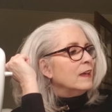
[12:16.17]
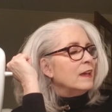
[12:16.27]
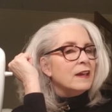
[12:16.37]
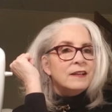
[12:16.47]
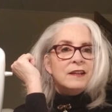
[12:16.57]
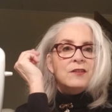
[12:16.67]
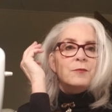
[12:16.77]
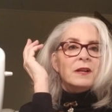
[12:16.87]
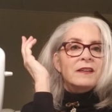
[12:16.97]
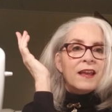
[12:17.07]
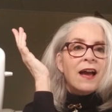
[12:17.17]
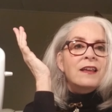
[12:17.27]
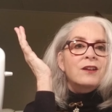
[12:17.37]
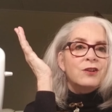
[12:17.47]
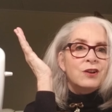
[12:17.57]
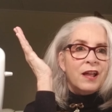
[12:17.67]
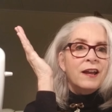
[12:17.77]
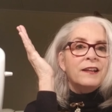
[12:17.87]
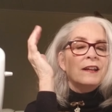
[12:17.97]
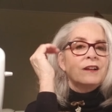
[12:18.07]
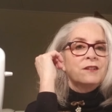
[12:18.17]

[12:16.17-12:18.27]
and a spectacular lining,